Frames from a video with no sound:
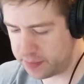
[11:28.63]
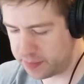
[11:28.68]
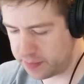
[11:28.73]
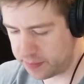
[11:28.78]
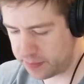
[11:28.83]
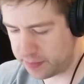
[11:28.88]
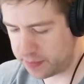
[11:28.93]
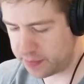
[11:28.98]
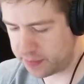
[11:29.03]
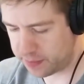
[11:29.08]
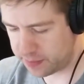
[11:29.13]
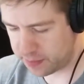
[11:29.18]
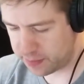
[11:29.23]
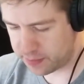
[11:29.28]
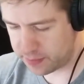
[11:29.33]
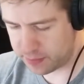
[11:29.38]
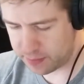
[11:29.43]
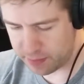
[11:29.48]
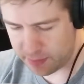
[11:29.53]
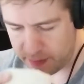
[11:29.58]
It's like you
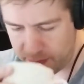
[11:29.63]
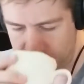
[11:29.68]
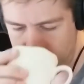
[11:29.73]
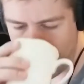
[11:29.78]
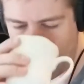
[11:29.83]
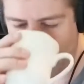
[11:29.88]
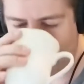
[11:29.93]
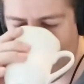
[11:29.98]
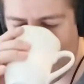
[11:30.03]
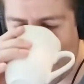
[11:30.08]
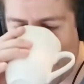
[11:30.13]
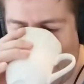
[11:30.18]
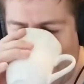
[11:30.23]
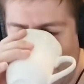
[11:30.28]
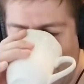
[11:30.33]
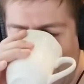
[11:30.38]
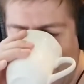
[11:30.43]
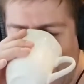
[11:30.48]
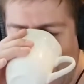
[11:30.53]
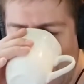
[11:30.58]
said, it's
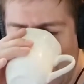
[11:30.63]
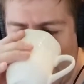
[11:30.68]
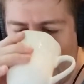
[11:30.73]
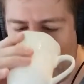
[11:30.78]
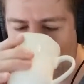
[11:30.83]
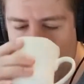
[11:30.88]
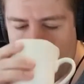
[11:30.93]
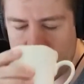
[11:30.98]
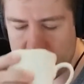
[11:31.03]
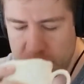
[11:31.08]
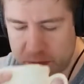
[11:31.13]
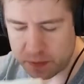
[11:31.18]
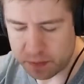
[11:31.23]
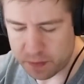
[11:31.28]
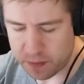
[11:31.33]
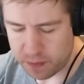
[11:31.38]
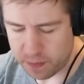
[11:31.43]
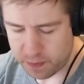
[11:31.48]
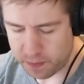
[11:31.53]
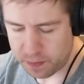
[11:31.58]
suboptimal. It's not the
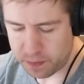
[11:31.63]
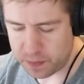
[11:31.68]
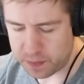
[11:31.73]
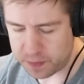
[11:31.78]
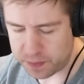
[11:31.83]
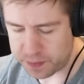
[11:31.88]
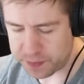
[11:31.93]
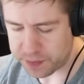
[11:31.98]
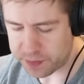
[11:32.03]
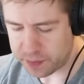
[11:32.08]
best option.